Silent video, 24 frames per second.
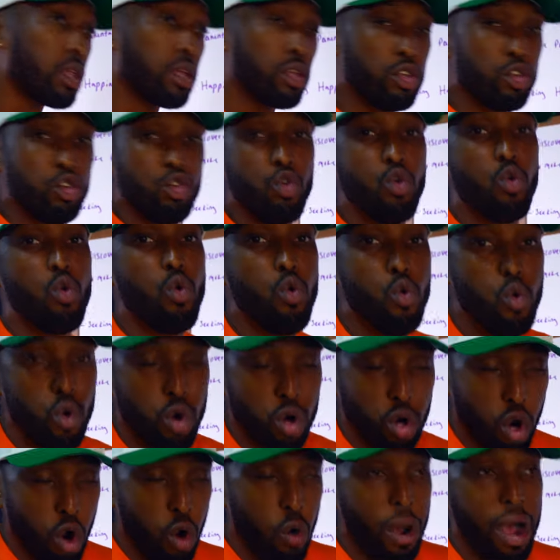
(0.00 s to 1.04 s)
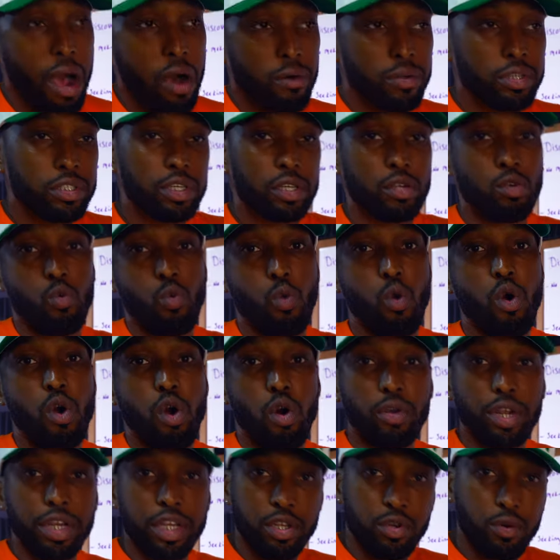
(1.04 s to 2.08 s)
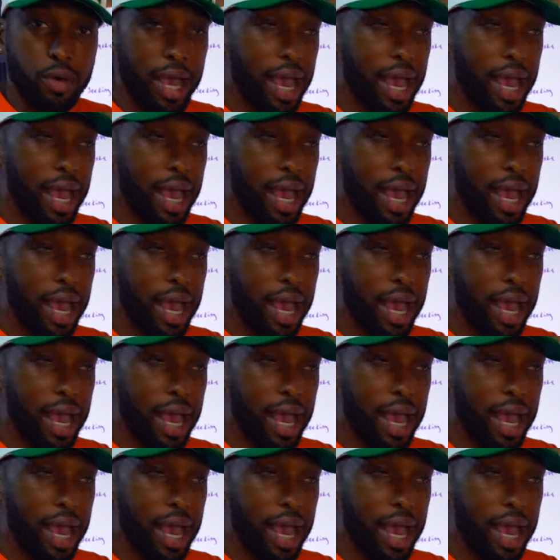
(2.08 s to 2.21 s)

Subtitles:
You go out into the world and you